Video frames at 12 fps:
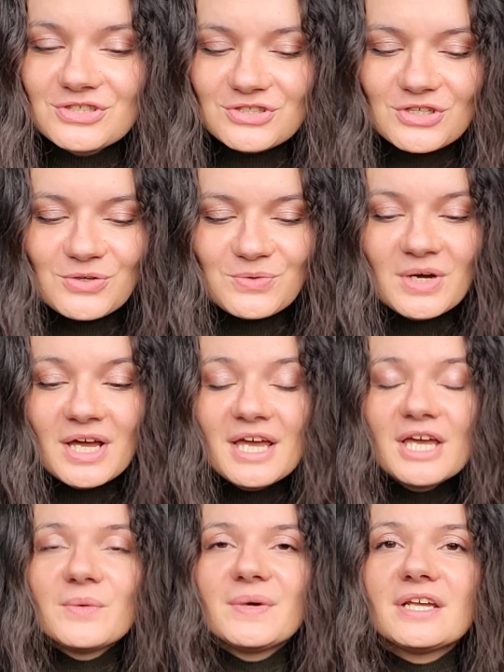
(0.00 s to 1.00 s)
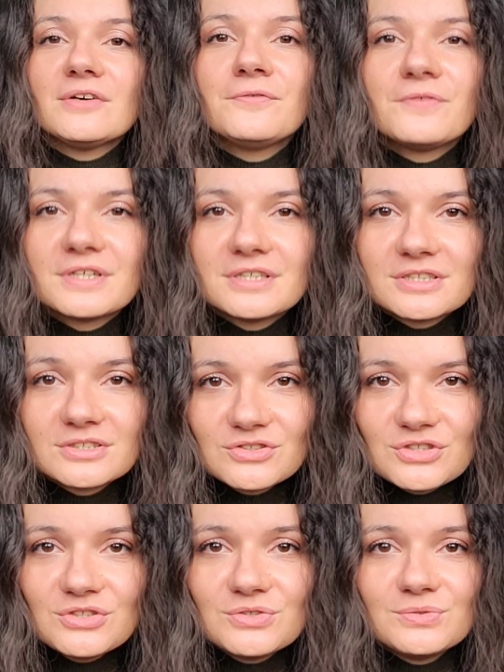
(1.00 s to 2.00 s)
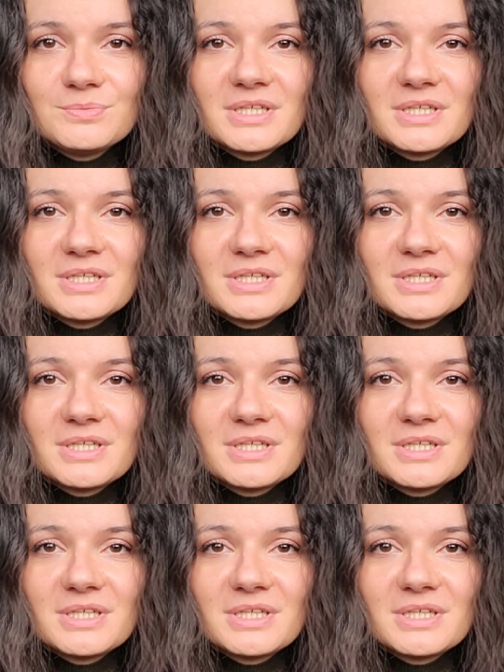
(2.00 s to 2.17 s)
So without further ado,